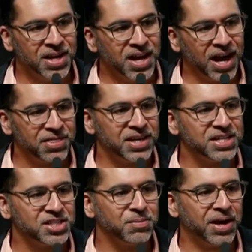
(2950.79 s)
I think
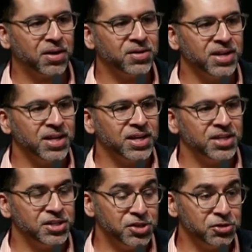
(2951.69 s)
it's about
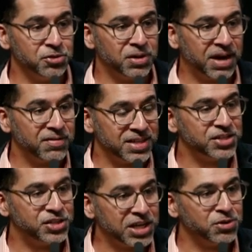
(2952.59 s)
you having that
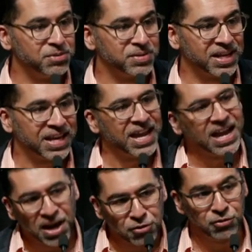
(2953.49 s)
genuine, be like, hey,
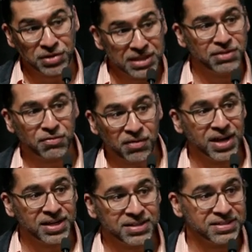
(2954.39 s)
I really
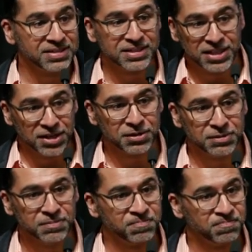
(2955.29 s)
find, you know,
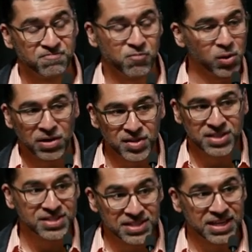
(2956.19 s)
whatever
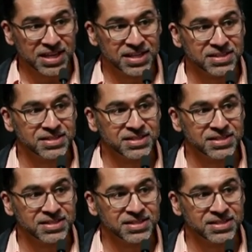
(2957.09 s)
this thing is.